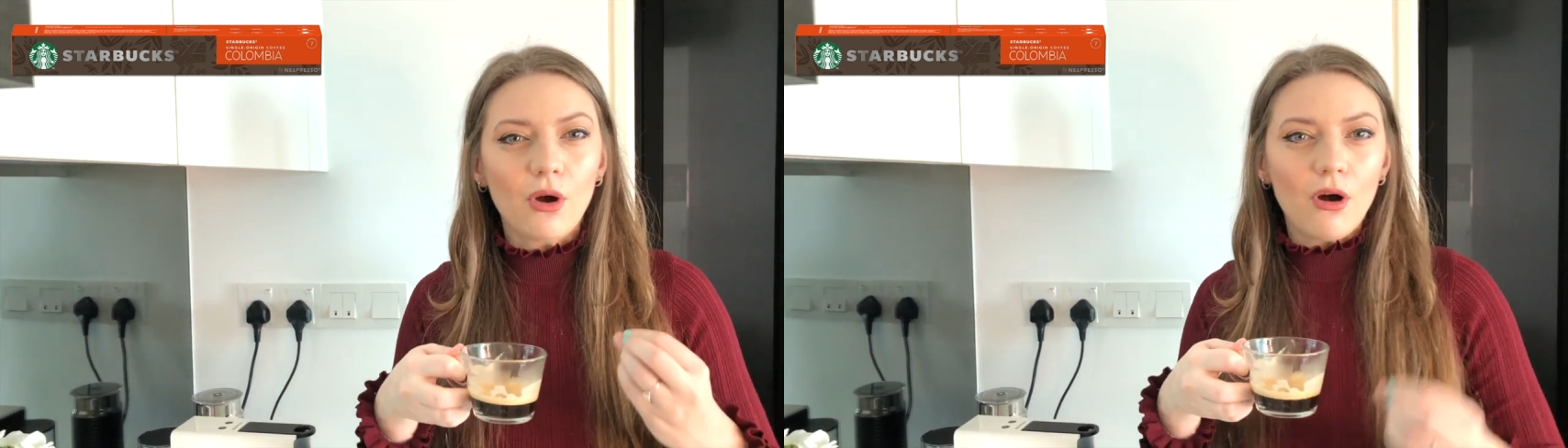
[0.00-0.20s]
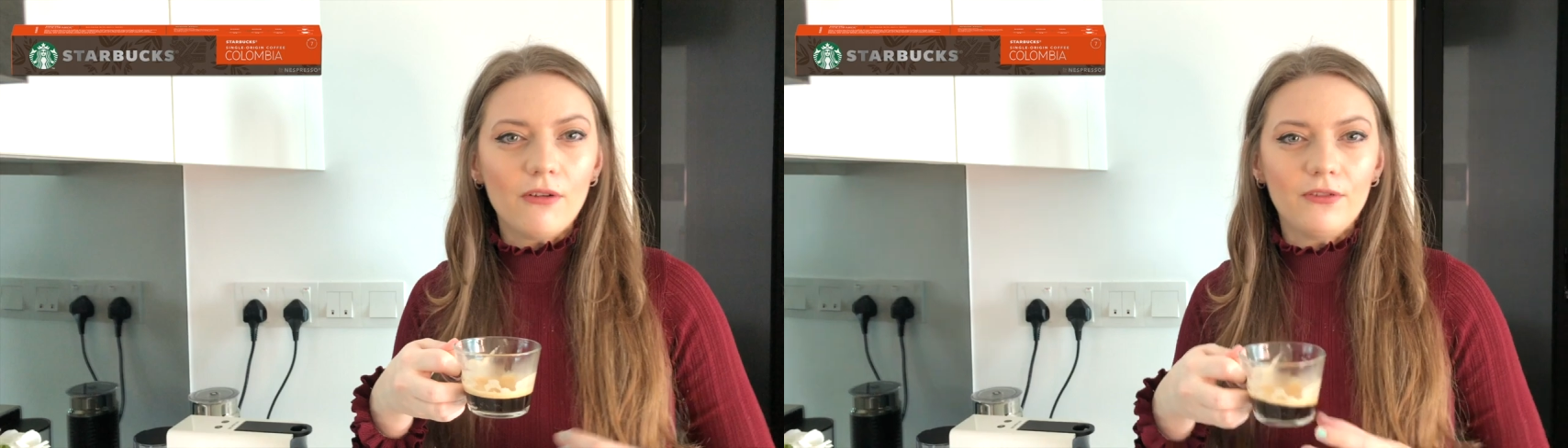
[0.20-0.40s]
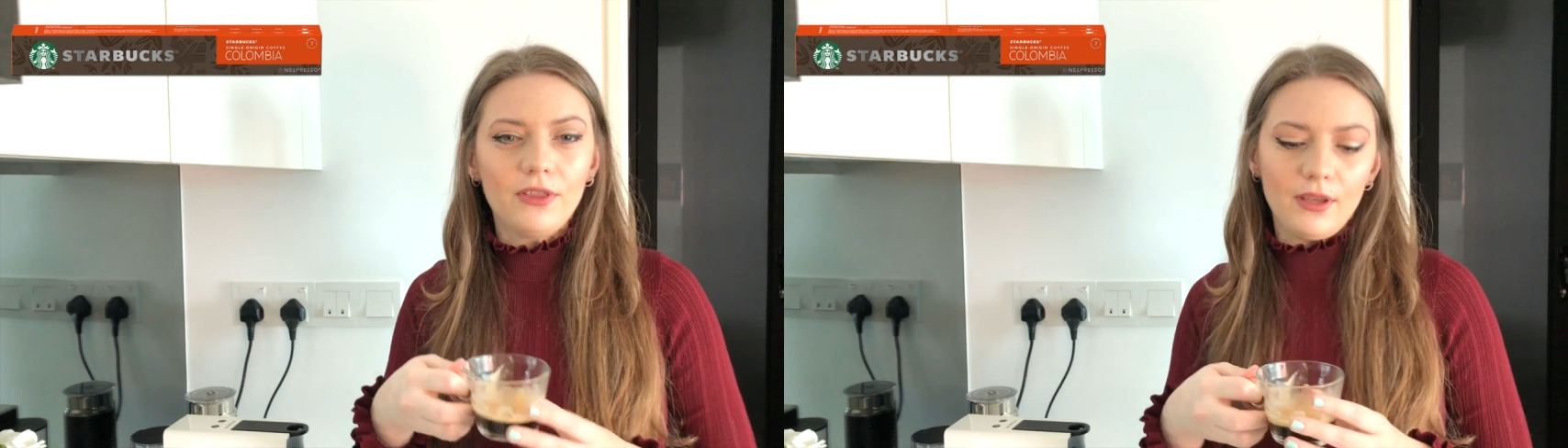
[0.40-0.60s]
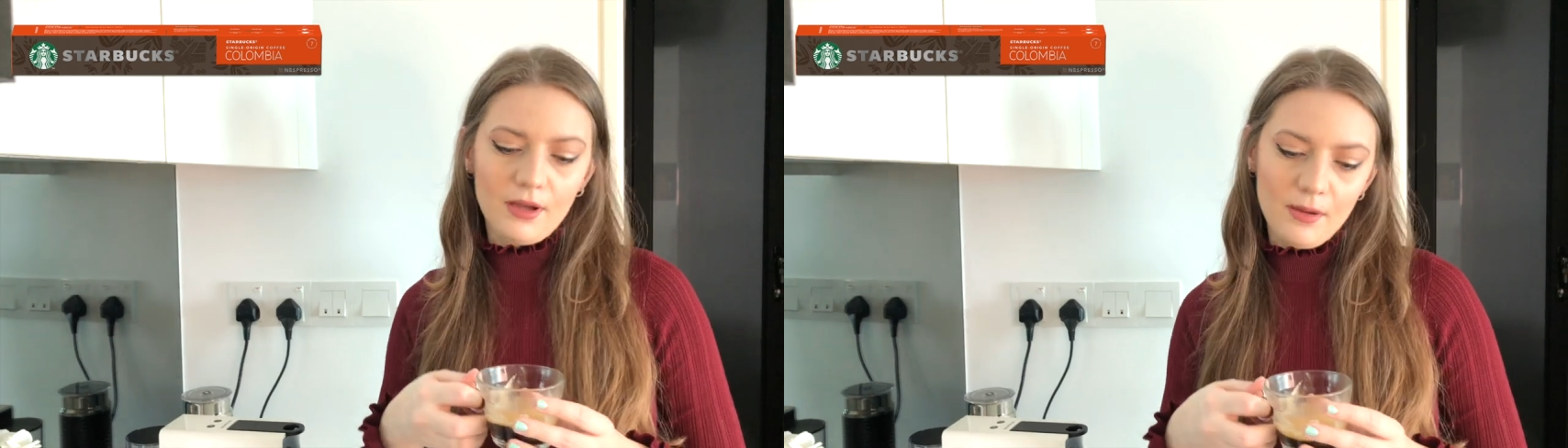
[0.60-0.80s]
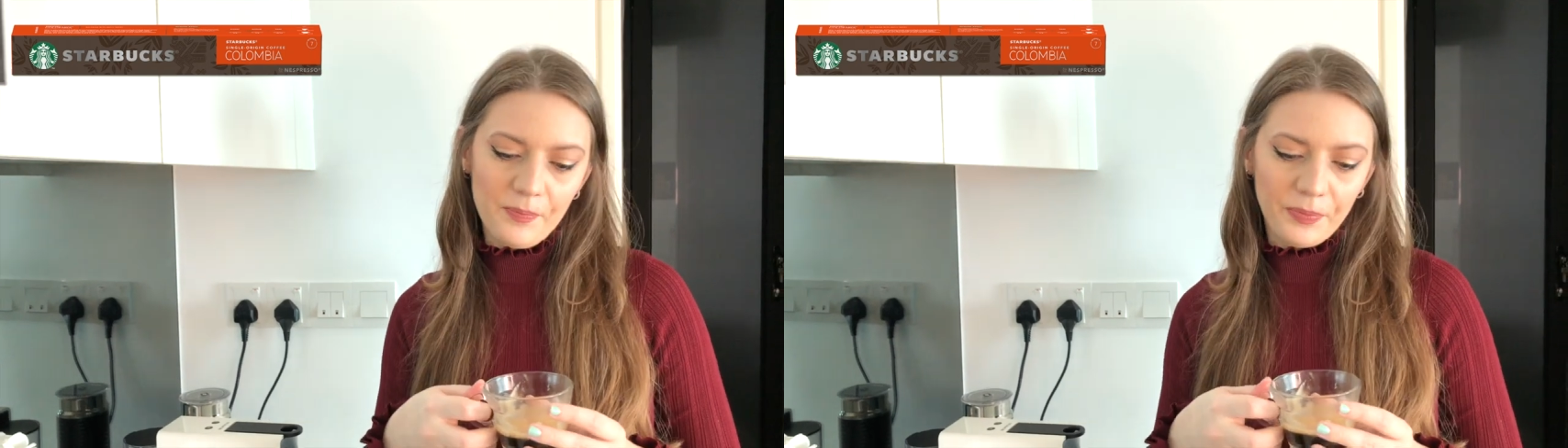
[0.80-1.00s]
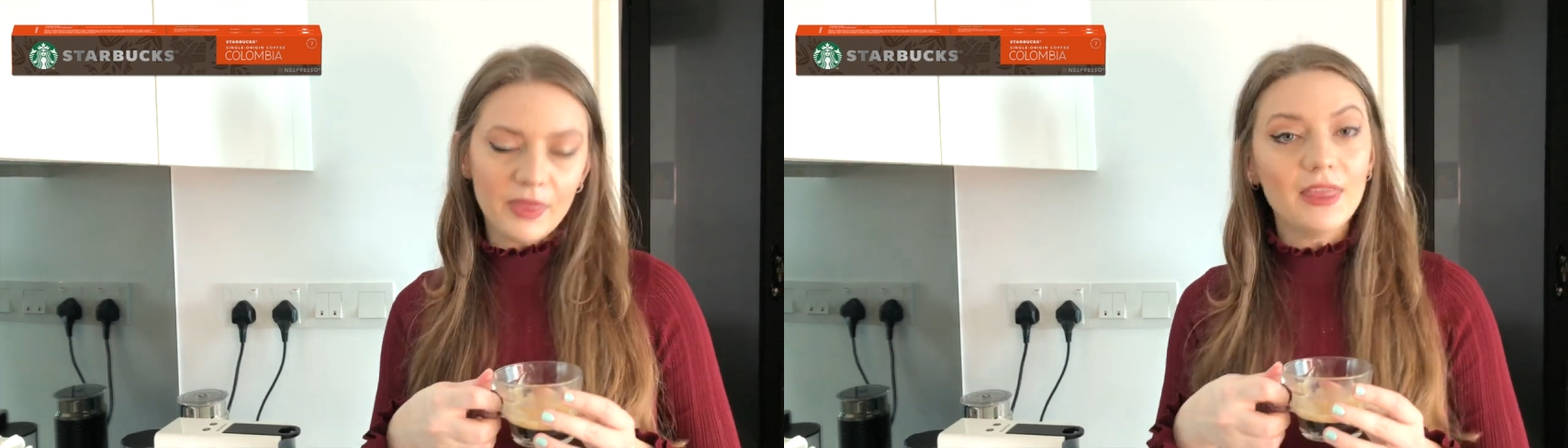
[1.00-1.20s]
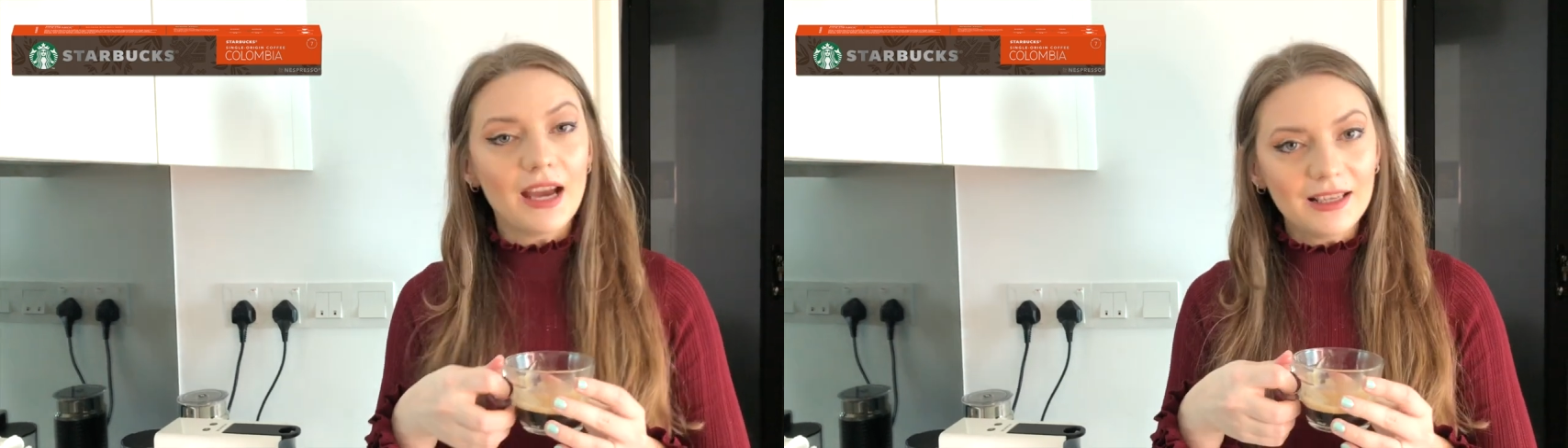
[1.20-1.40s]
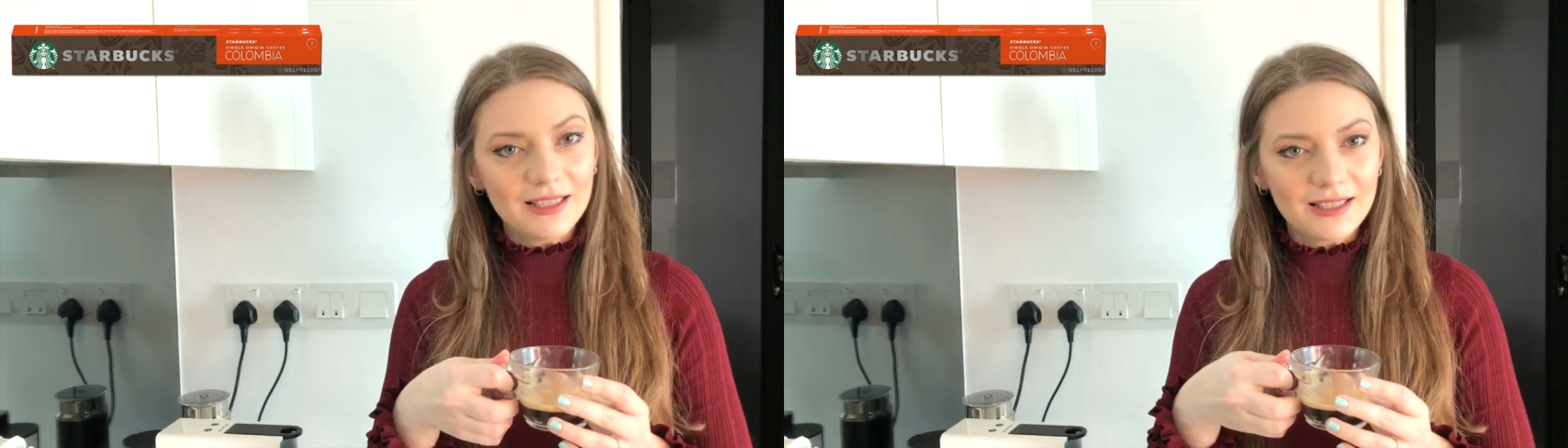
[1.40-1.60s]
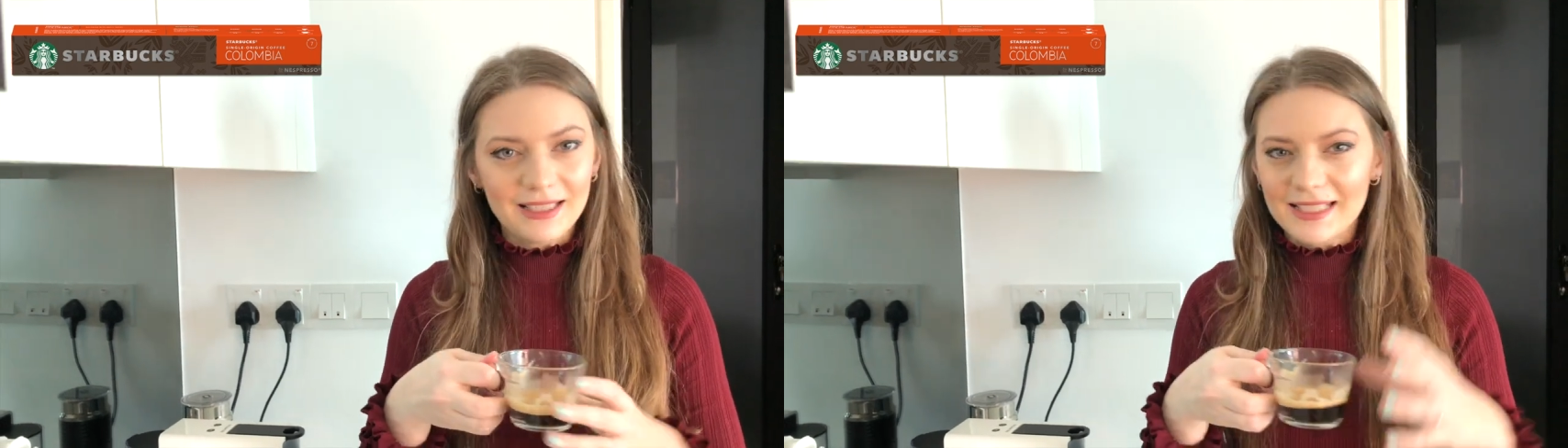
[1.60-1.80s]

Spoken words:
of the nuts,